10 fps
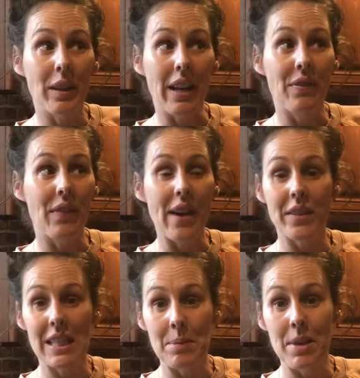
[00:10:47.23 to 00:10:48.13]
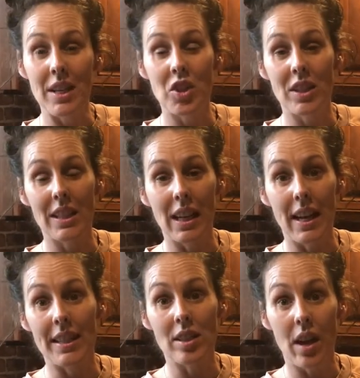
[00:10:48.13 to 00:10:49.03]
like 5 or 10 minutes just to
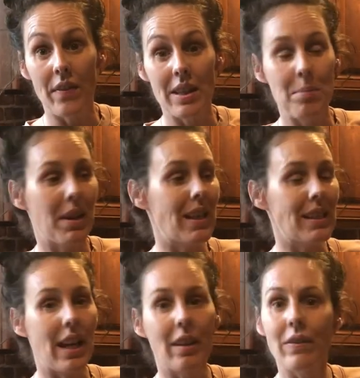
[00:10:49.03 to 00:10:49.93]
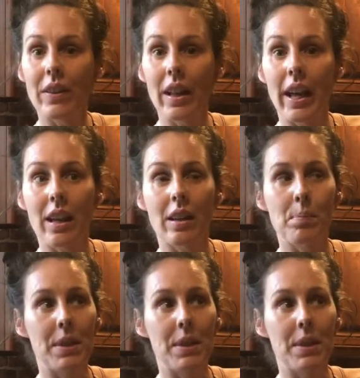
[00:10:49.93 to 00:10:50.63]
kind of soften them because I don't feel like